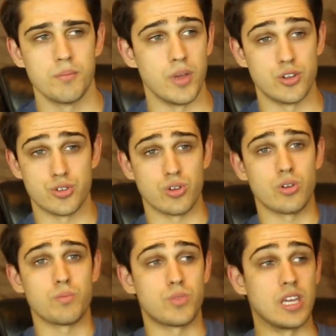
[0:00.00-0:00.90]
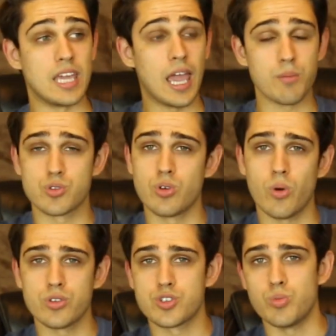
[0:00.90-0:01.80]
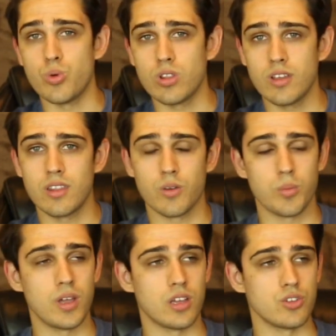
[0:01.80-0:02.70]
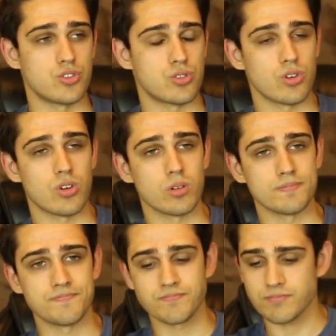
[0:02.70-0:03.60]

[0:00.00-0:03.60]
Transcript: made sure the games were going smoothly. They were making sure